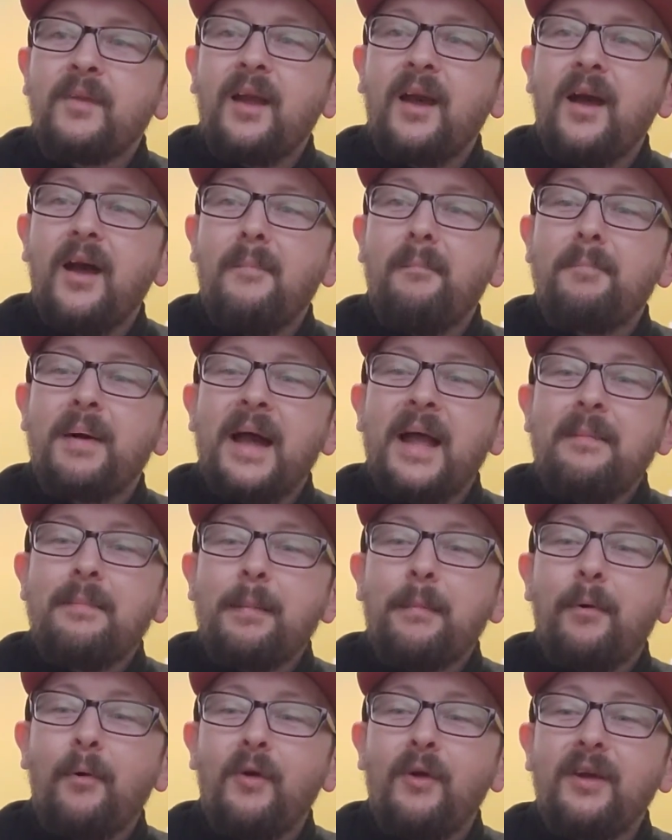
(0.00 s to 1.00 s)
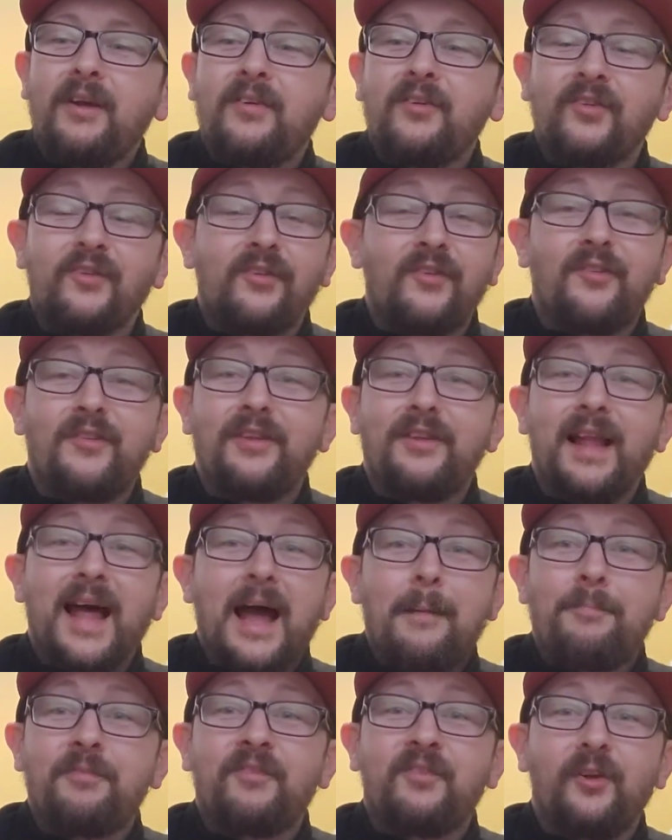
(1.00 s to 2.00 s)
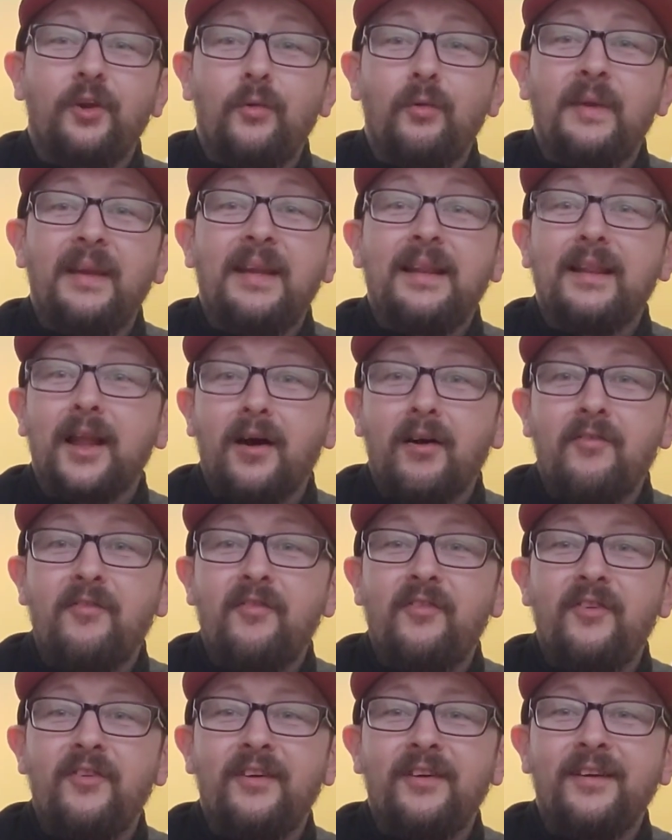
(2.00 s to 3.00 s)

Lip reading: Paperboy, because I just absolutely love